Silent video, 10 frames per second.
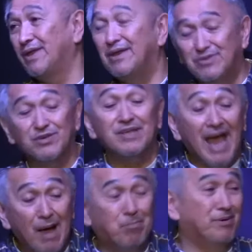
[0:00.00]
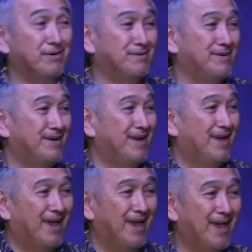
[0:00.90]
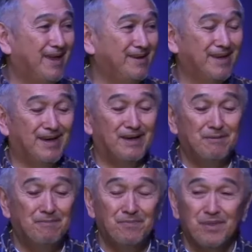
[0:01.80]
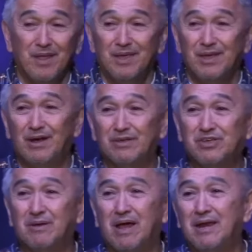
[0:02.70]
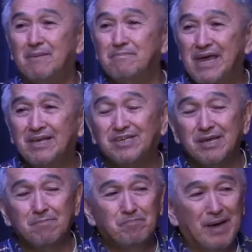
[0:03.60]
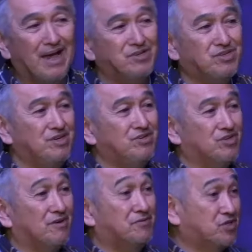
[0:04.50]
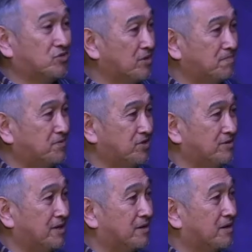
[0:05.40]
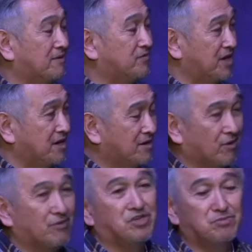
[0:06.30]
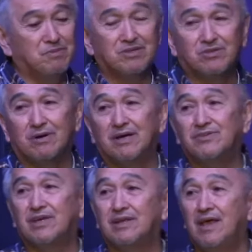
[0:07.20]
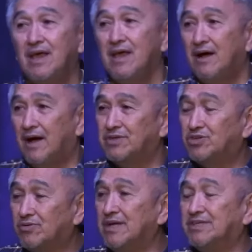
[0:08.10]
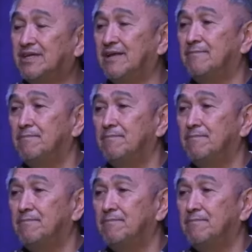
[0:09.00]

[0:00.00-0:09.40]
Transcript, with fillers: just happened. And, uh, you know, it's a, an amazing passage of scripture that gives encouragement to us. And I trust that